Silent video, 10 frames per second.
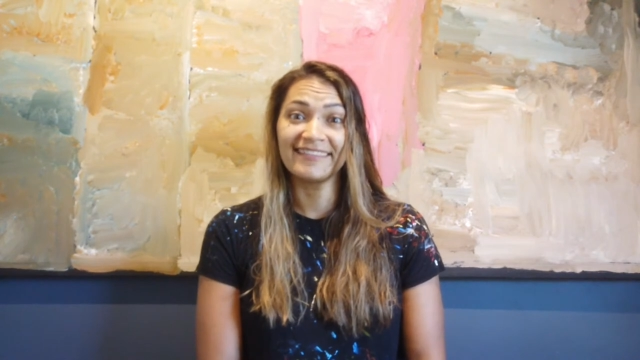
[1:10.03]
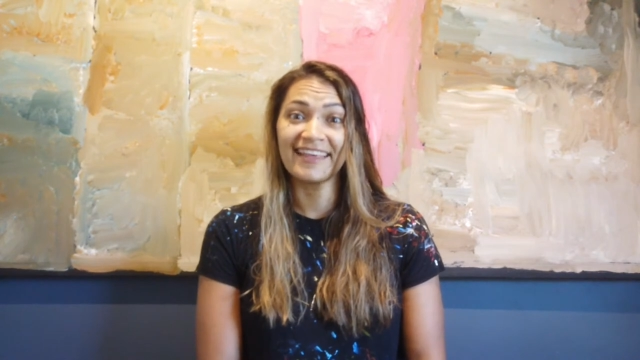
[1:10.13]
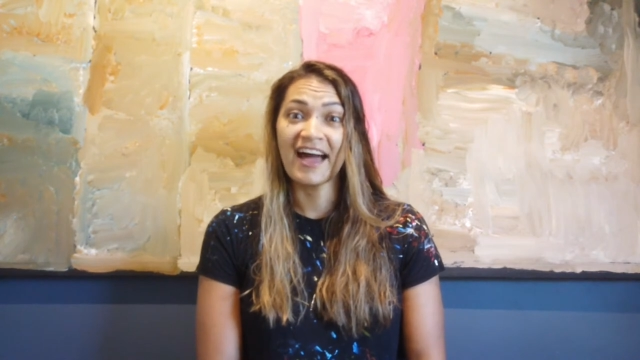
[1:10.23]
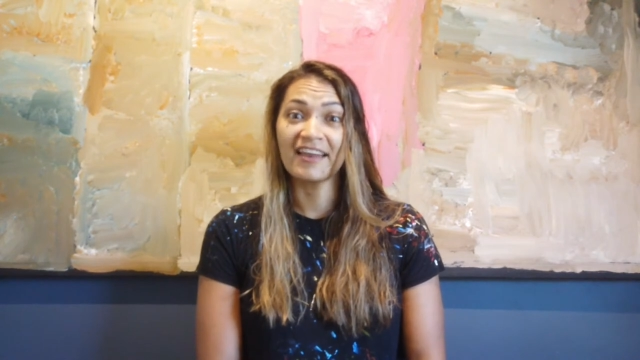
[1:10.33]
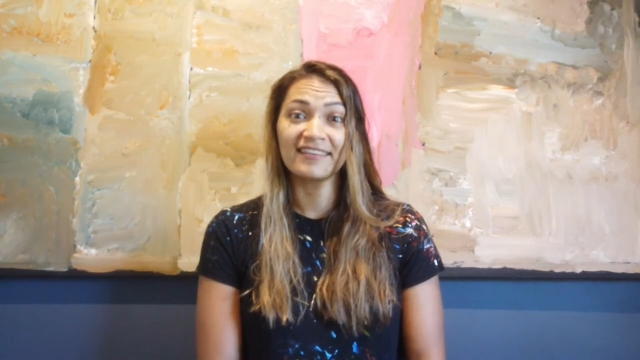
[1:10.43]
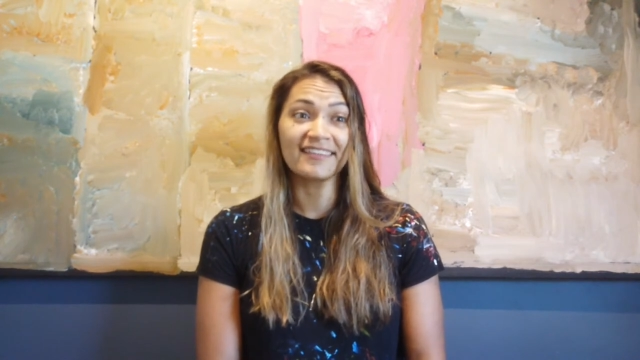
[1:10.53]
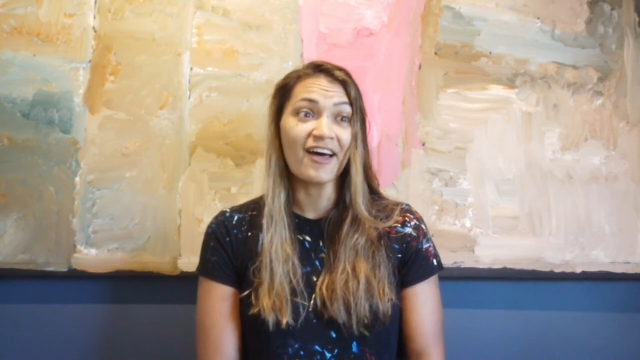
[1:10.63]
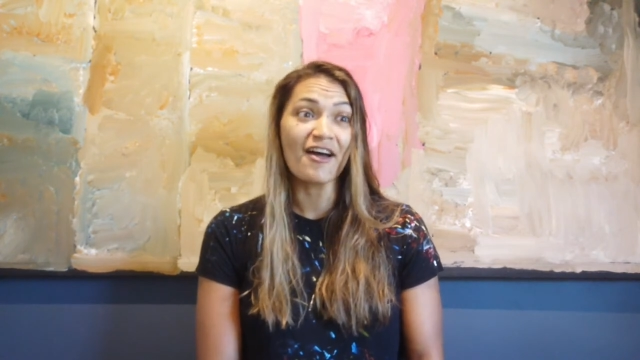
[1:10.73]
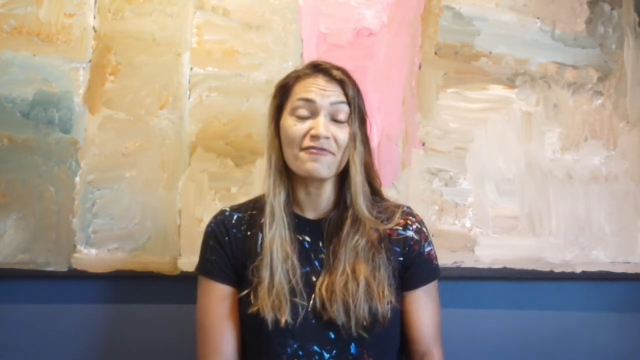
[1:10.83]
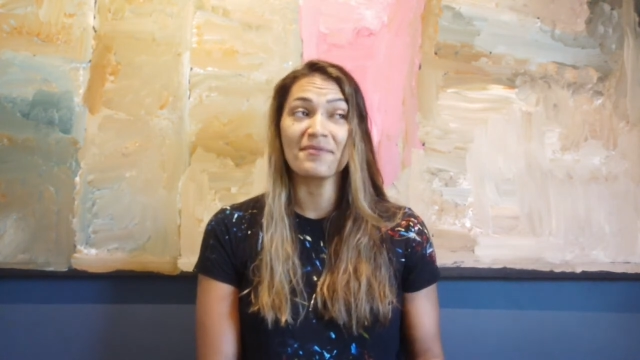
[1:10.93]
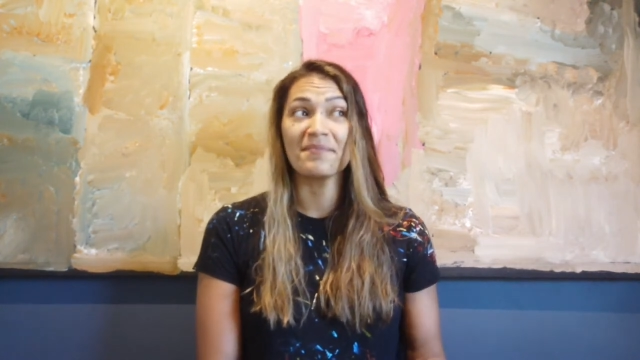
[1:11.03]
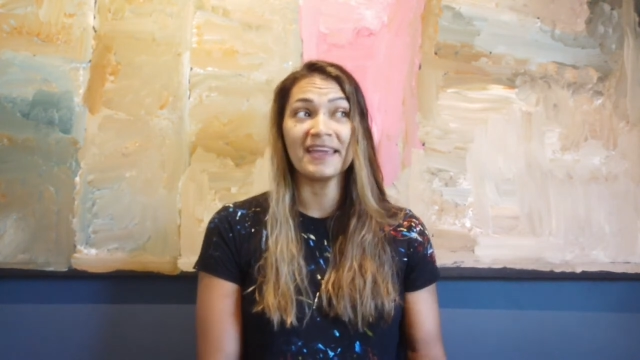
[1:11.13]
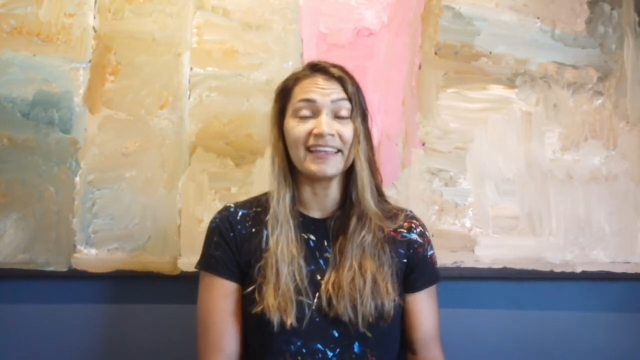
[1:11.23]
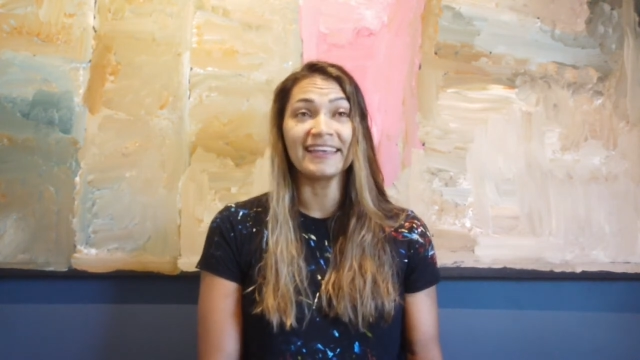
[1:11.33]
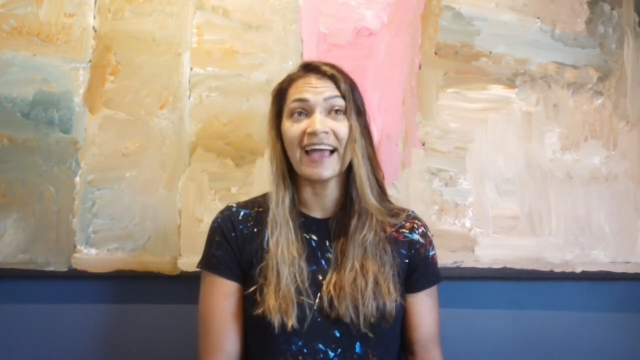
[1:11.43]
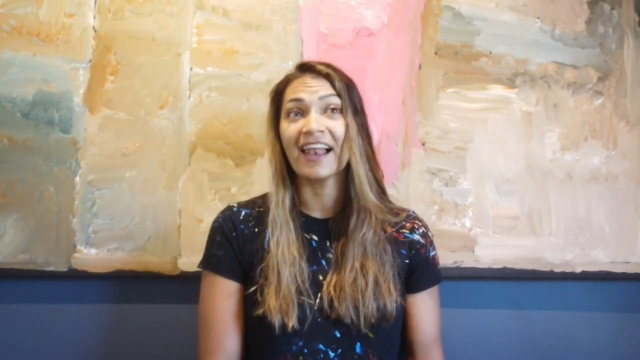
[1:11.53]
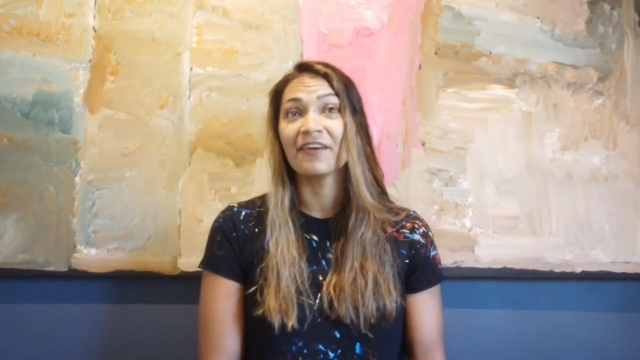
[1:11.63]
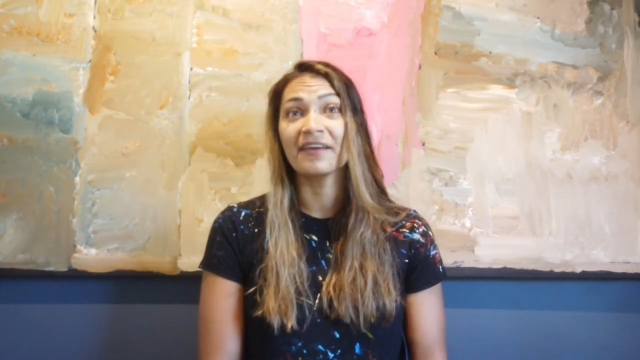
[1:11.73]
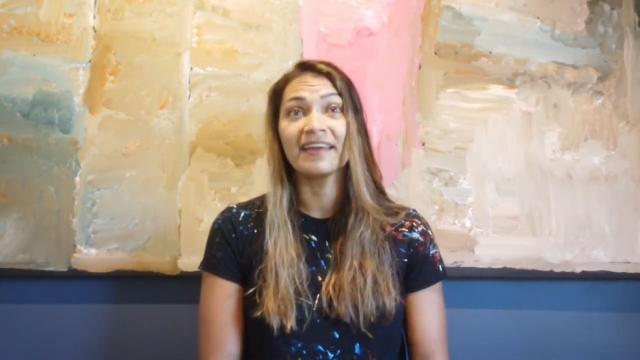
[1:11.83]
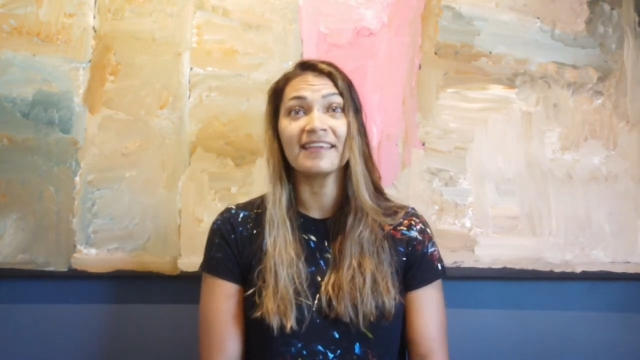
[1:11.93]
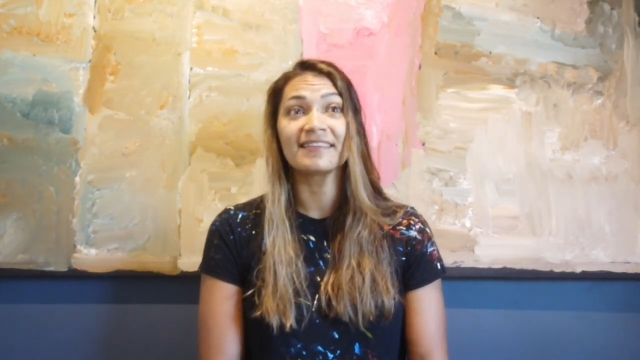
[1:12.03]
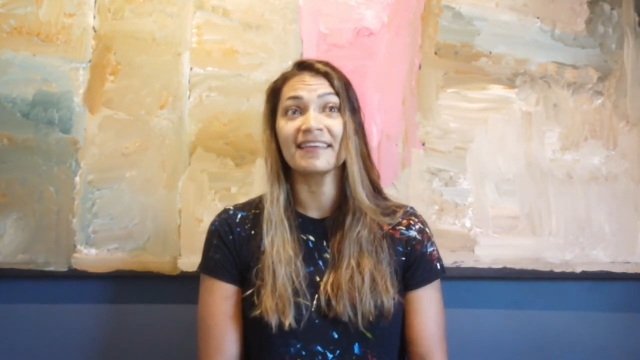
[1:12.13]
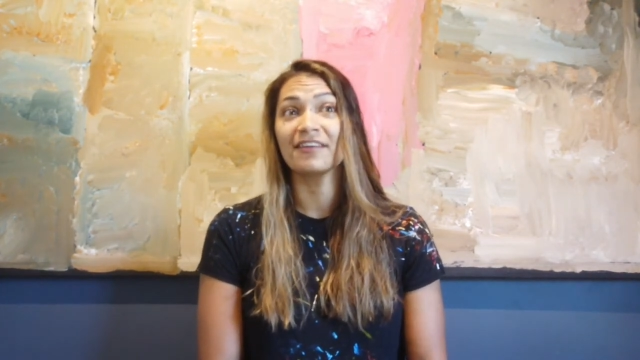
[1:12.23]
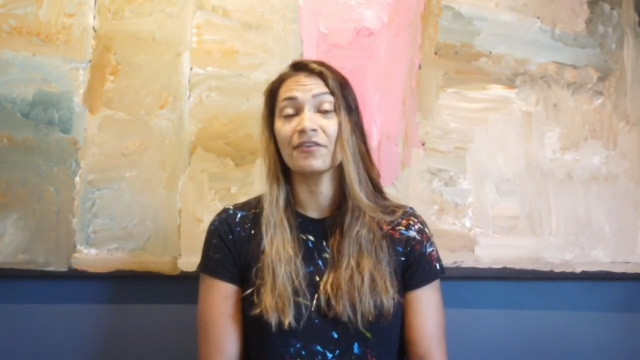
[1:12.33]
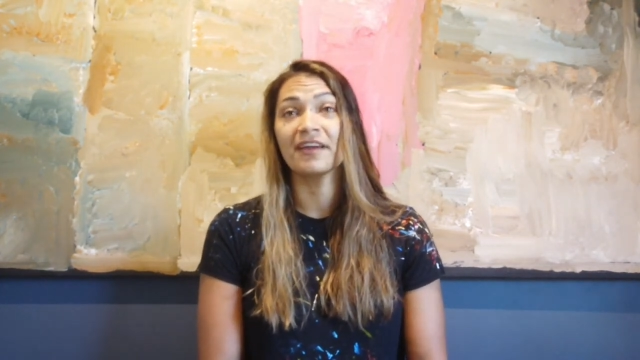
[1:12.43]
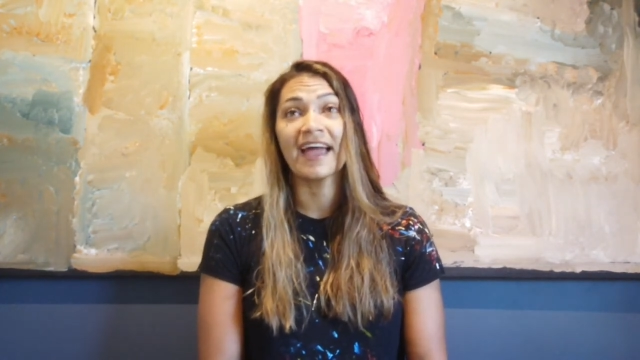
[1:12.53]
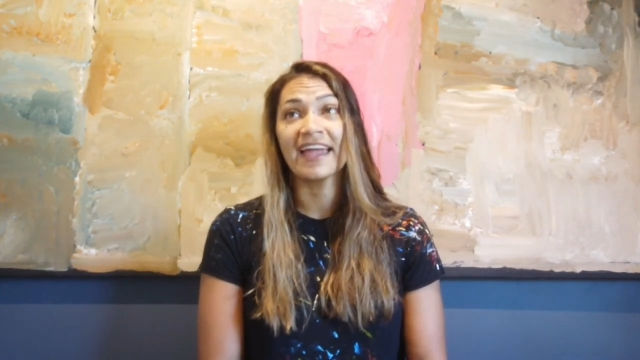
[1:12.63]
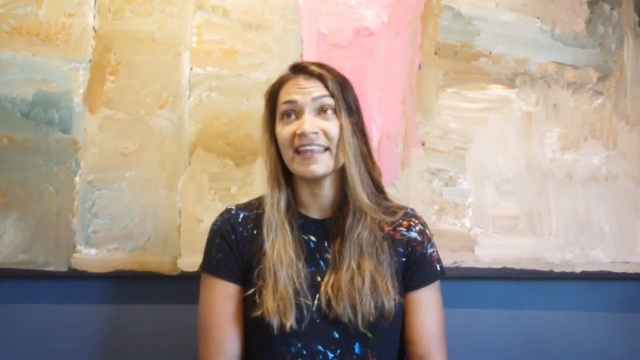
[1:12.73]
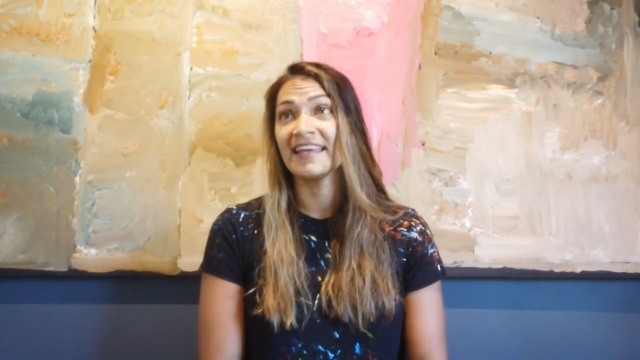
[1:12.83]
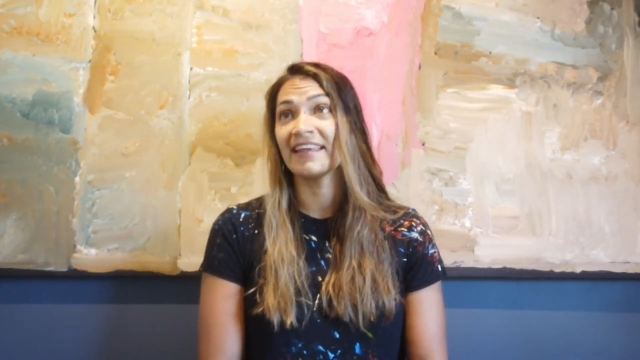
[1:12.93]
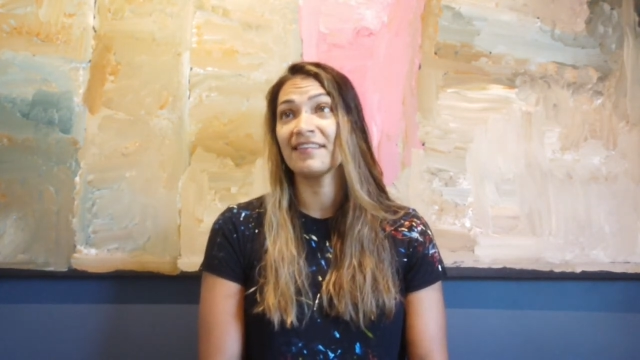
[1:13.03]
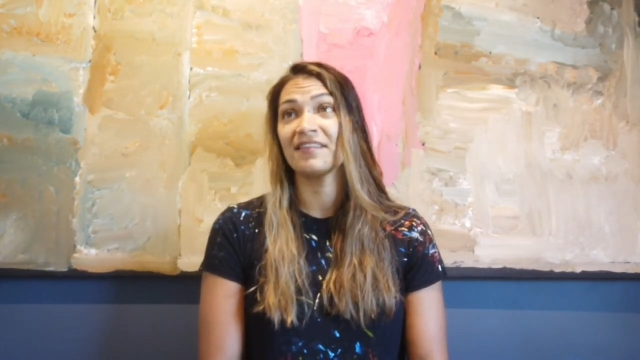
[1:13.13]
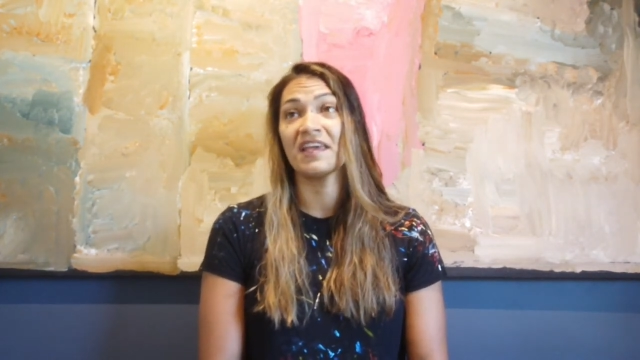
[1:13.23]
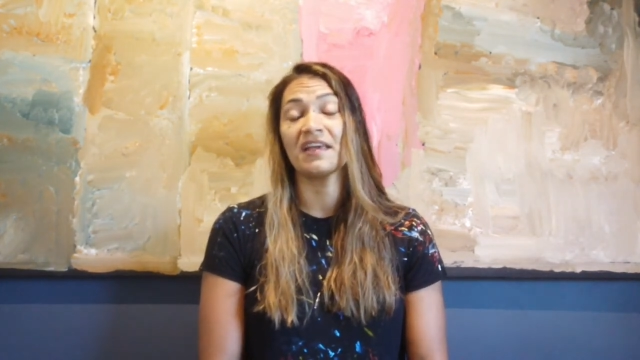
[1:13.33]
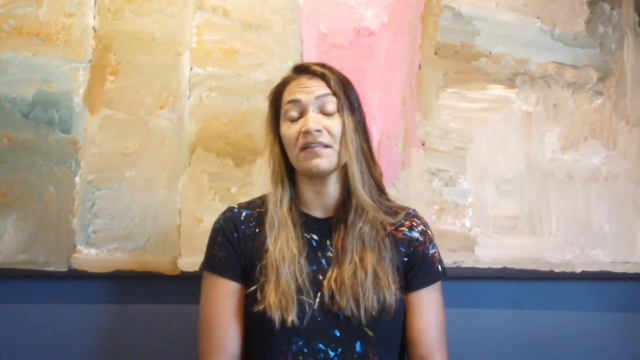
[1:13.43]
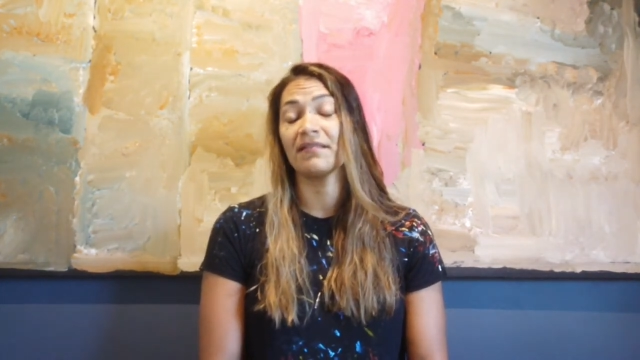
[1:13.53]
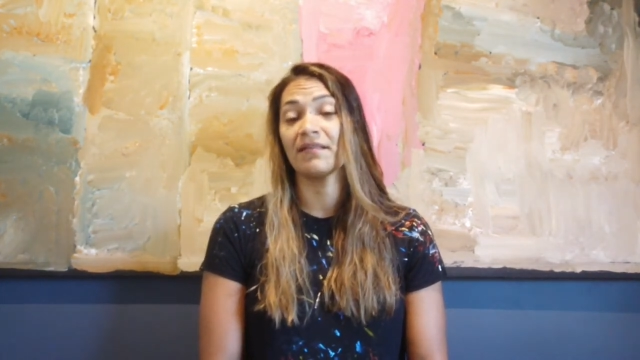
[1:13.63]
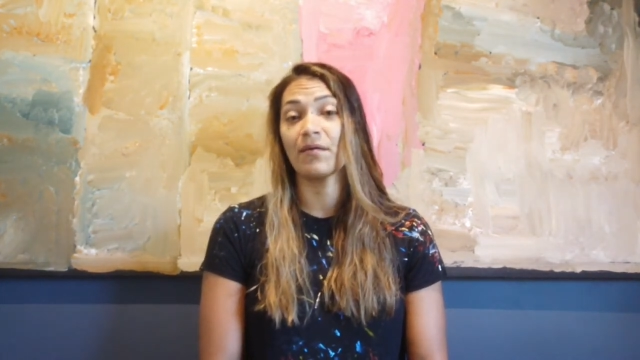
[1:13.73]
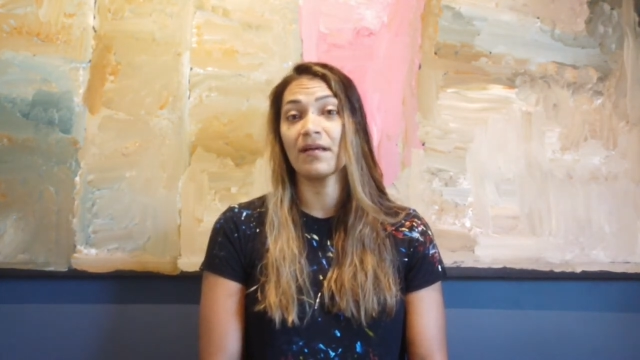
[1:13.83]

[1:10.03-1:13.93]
the artist life and meeting galleries and creating and seeing